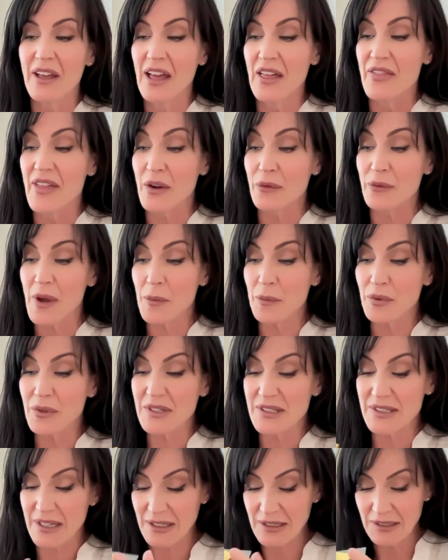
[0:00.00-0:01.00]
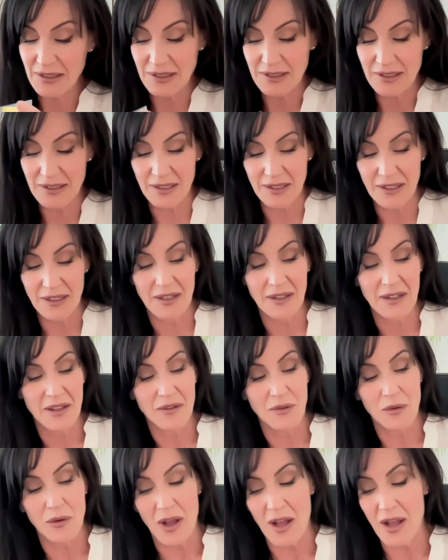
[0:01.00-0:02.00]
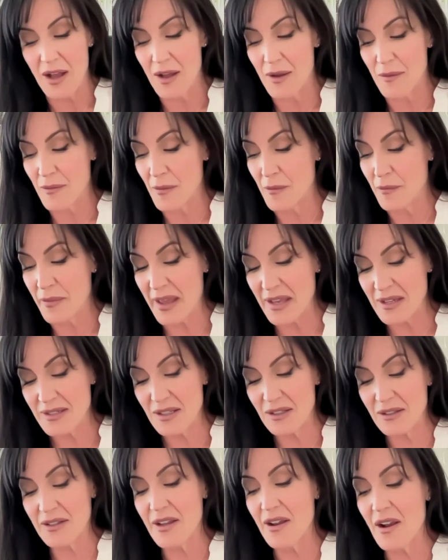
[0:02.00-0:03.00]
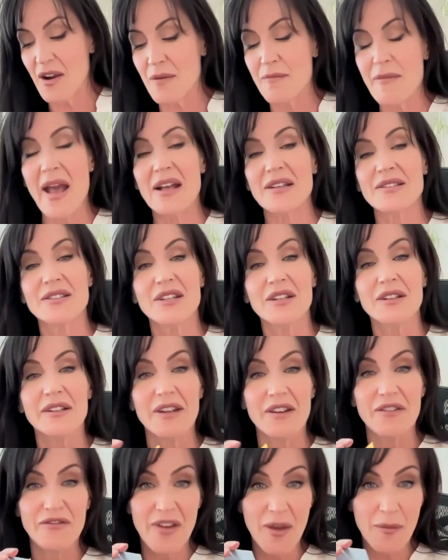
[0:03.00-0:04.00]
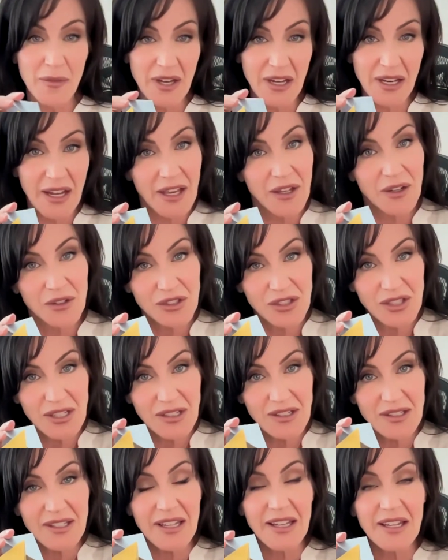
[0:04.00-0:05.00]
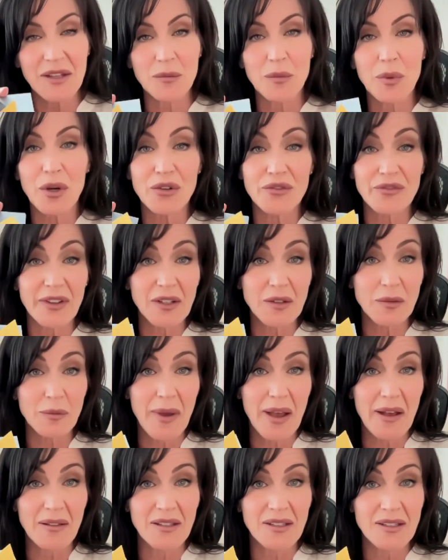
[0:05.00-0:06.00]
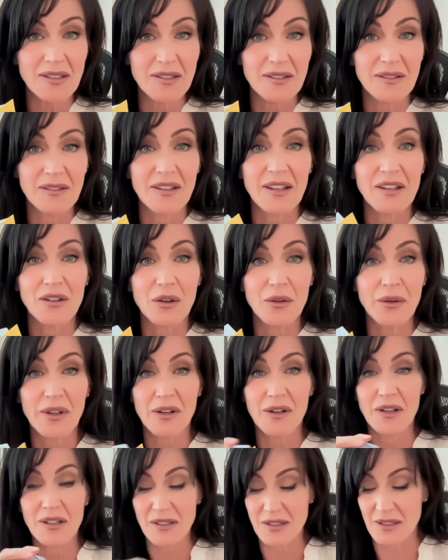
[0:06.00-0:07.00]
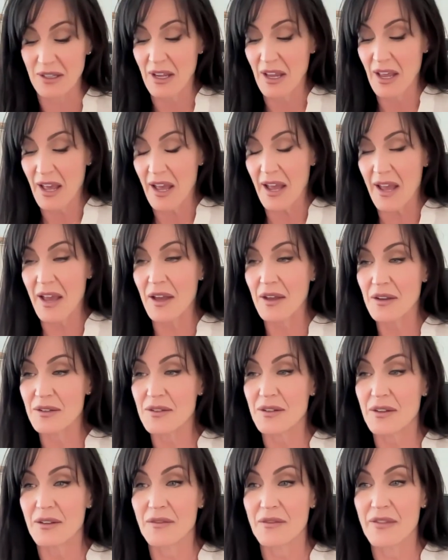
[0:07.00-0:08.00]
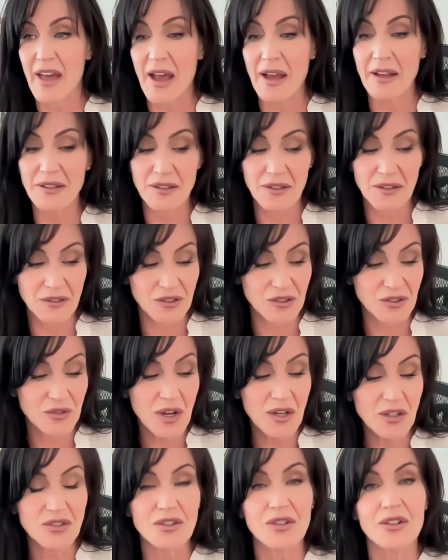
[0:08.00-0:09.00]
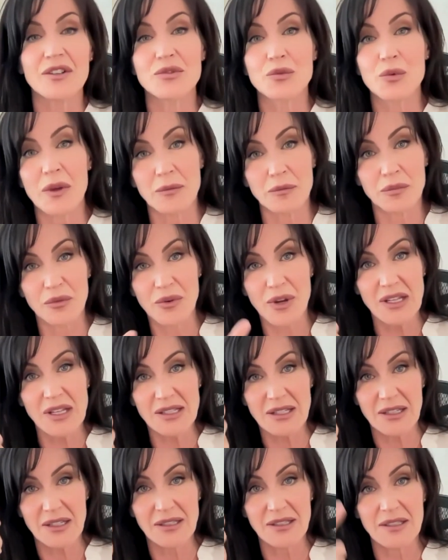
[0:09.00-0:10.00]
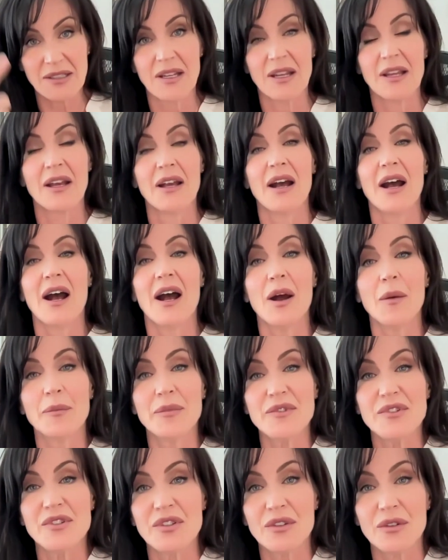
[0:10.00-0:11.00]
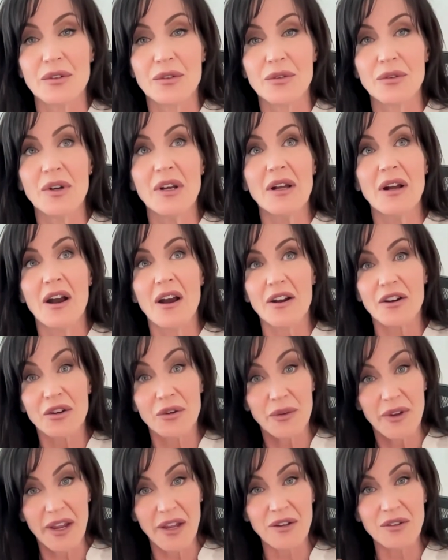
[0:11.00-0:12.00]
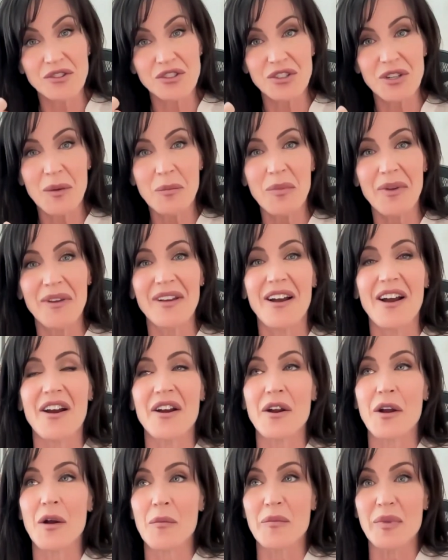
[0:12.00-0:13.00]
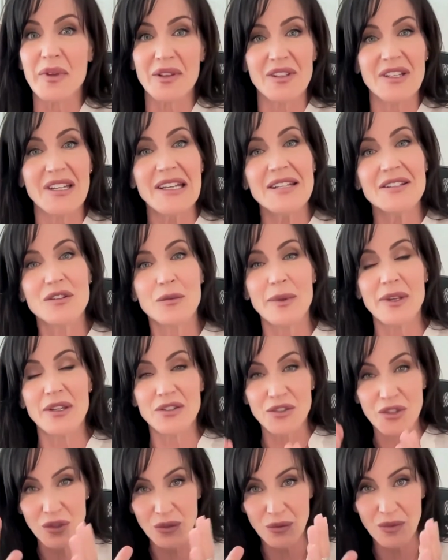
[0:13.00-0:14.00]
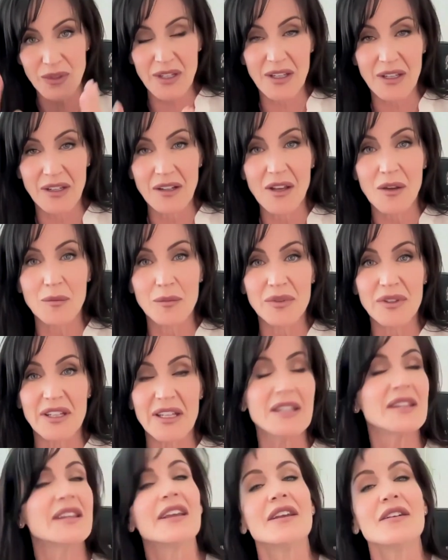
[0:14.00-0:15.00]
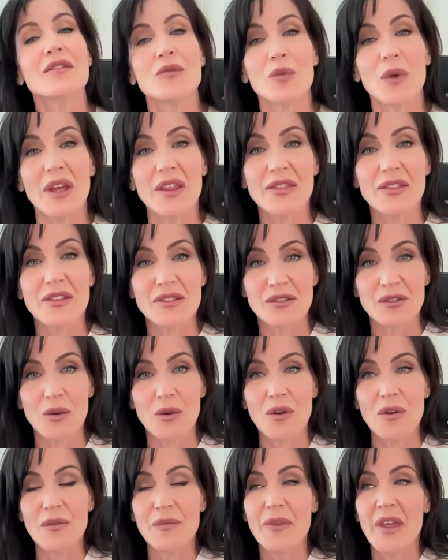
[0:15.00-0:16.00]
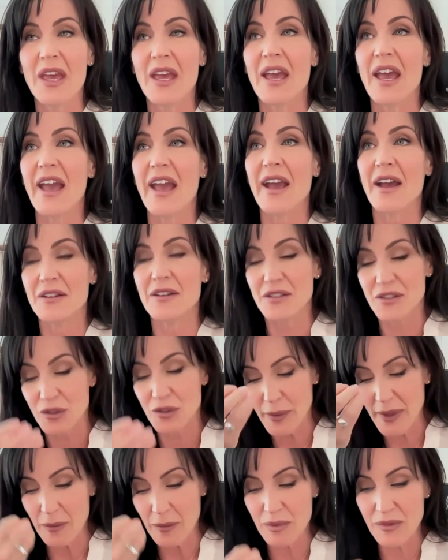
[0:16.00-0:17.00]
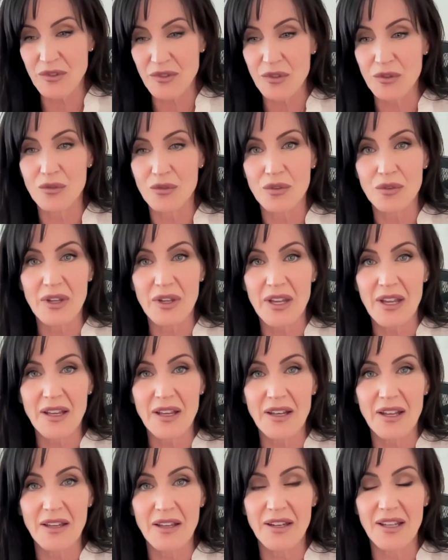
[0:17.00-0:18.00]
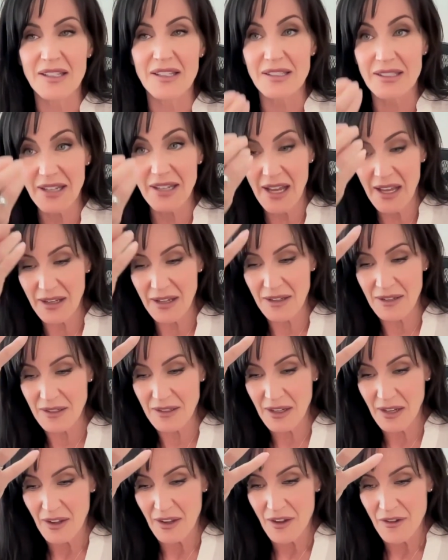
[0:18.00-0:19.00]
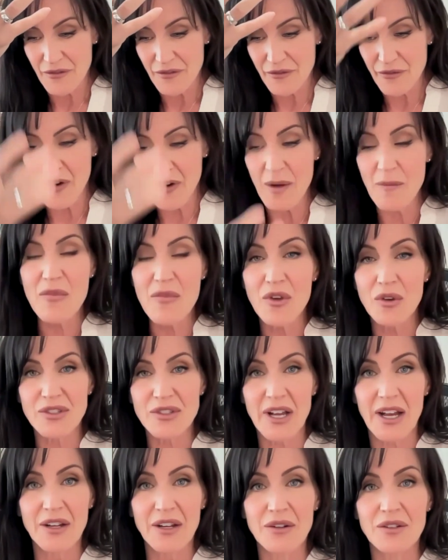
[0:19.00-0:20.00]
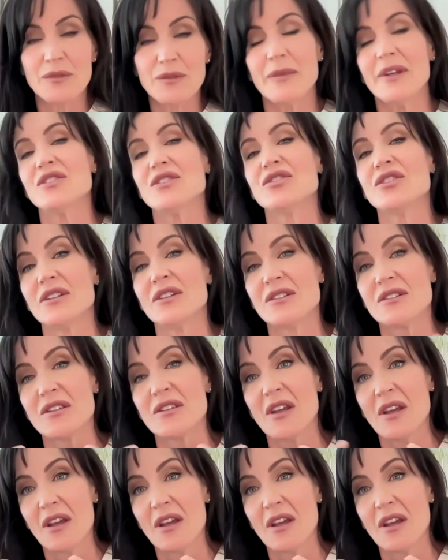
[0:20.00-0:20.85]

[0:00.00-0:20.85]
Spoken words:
that represents basically our masculine and feminine energies in perfect balance and coherence. And that structure is what brings us up to our creatorship, our ability to be tuned in completely with soul, and to be able to create and extend from those higher dimensions